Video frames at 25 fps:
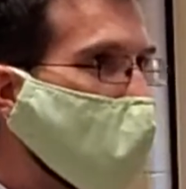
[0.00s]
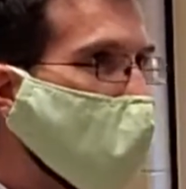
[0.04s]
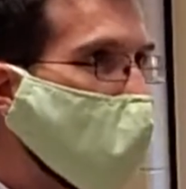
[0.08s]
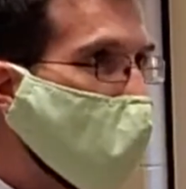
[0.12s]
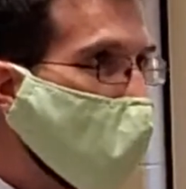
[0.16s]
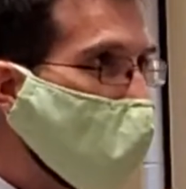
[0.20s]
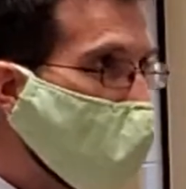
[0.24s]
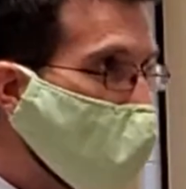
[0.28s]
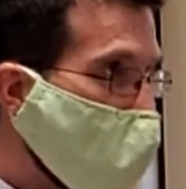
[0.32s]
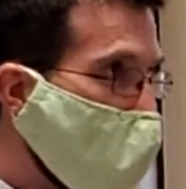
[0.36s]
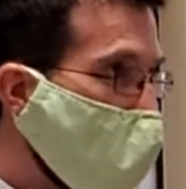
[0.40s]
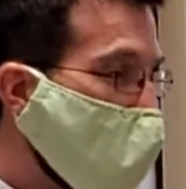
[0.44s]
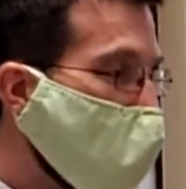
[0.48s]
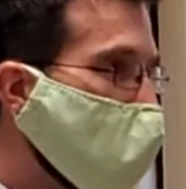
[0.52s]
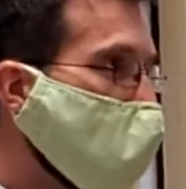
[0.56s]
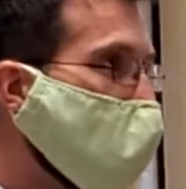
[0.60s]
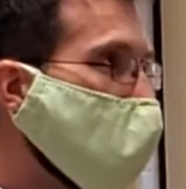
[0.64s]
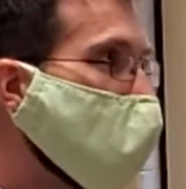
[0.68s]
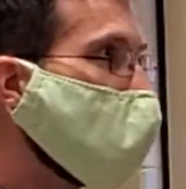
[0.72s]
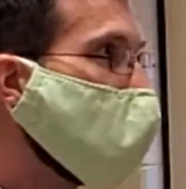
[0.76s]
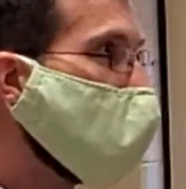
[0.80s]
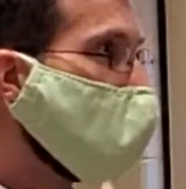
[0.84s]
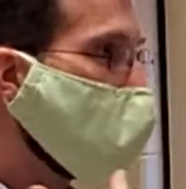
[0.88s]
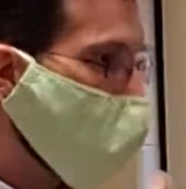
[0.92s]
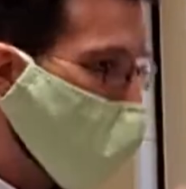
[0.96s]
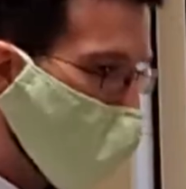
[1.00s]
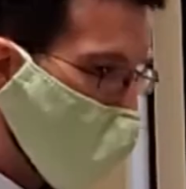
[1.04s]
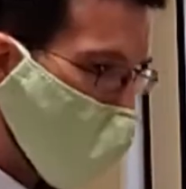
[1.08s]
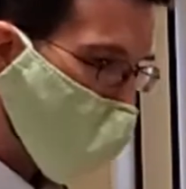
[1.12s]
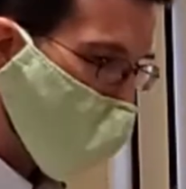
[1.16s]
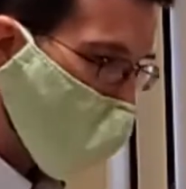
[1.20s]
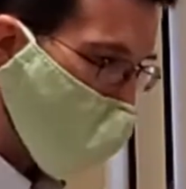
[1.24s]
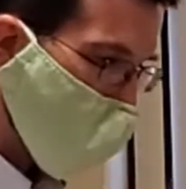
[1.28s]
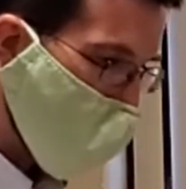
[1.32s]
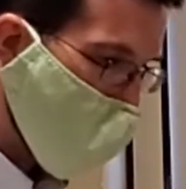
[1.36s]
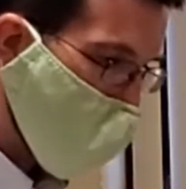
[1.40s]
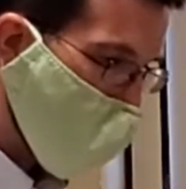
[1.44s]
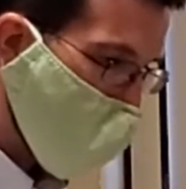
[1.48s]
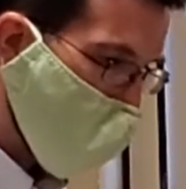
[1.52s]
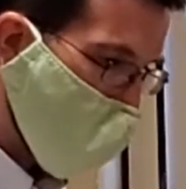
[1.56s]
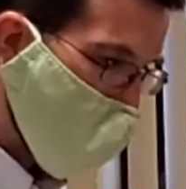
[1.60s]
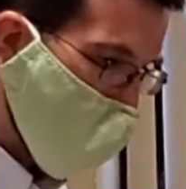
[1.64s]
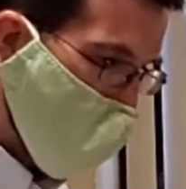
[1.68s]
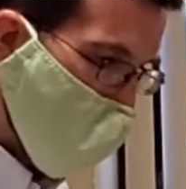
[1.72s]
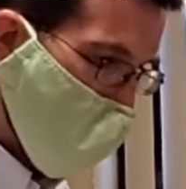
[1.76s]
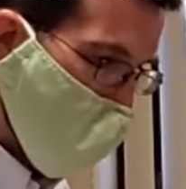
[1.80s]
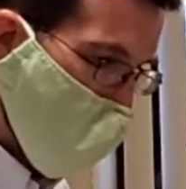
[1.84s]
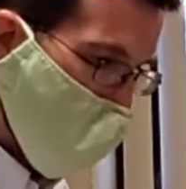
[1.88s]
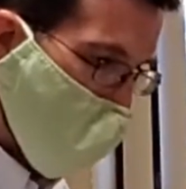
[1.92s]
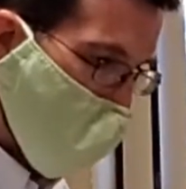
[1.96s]
a lot of
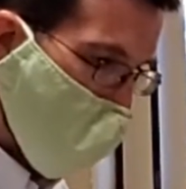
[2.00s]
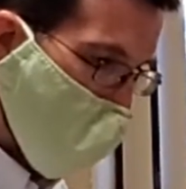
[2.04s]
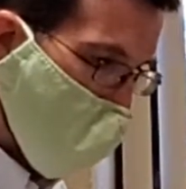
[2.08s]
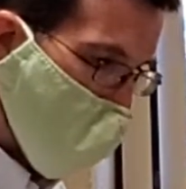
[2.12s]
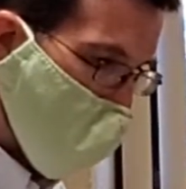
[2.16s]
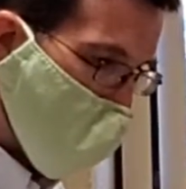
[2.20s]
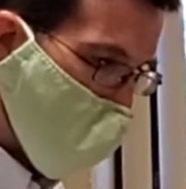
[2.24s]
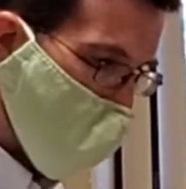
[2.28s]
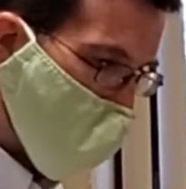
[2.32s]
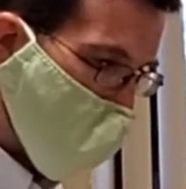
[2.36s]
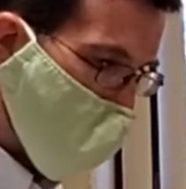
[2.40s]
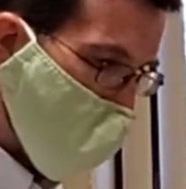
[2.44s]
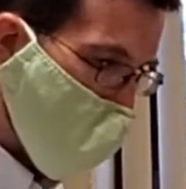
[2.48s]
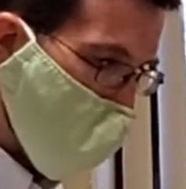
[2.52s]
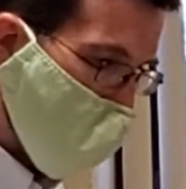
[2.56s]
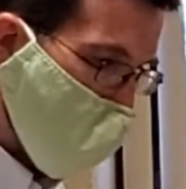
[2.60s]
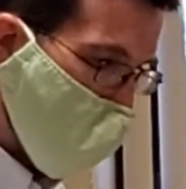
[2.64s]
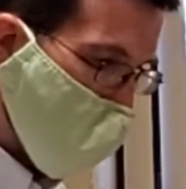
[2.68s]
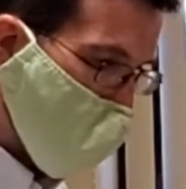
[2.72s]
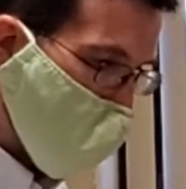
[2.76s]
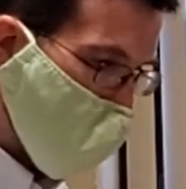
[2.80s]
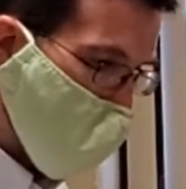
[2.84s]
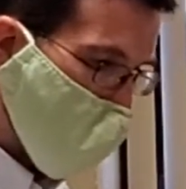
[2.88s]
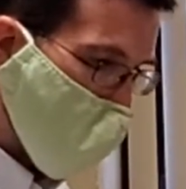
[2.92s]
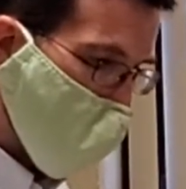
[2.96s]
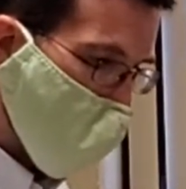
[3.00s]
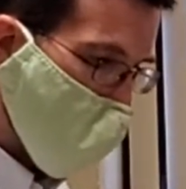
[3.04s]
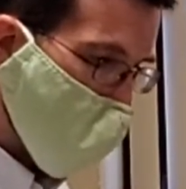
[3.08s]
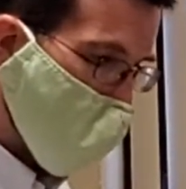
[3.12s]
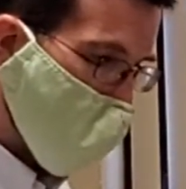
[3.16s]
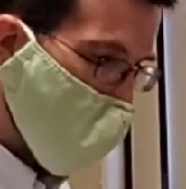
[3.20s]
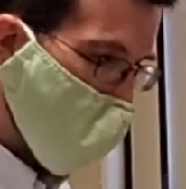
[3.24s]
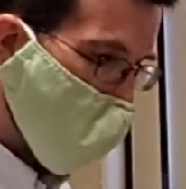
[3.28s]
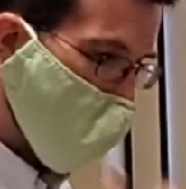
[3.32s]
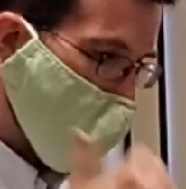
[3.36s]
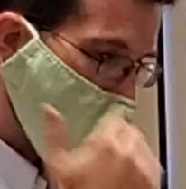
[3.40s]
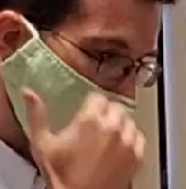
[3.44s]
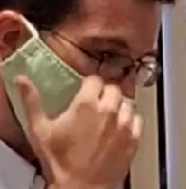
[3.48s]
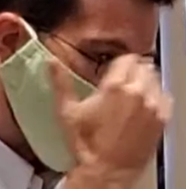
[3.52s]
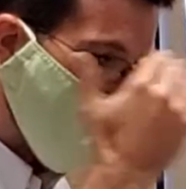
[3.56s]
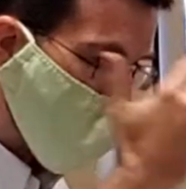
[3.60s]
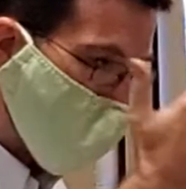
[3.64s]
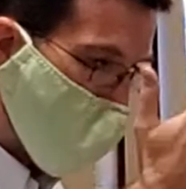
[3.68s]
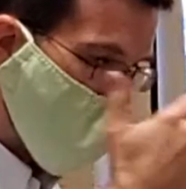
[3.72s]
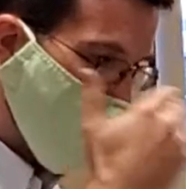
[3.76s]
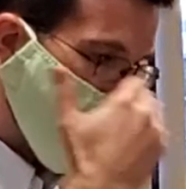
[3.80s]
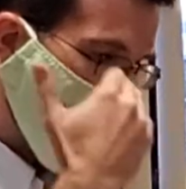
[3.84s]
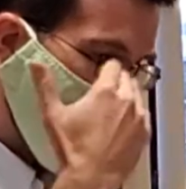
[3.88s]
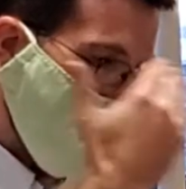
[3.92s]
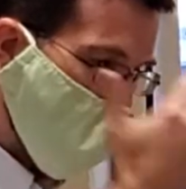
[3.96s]
ritual and
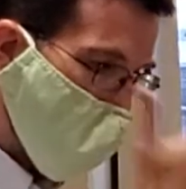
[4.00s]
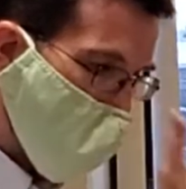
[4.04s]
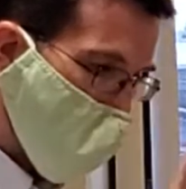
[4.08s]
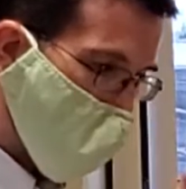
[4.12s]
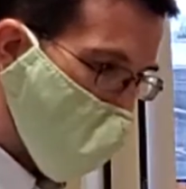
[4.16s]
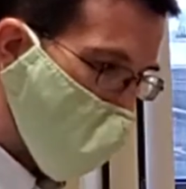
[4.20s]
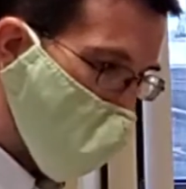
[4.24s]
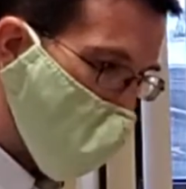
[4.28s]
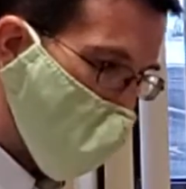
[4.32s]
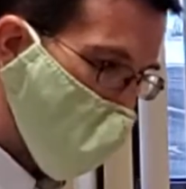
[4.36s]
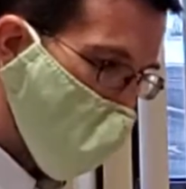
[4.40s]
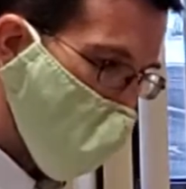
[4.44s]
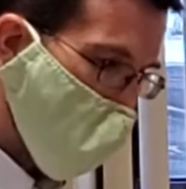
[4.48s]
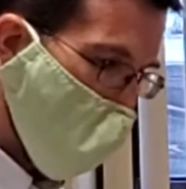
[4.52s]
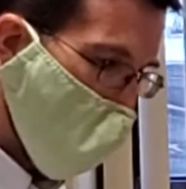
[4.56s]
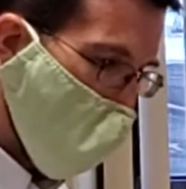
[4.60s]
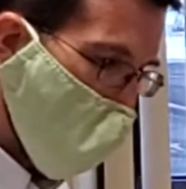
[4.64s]
recitations.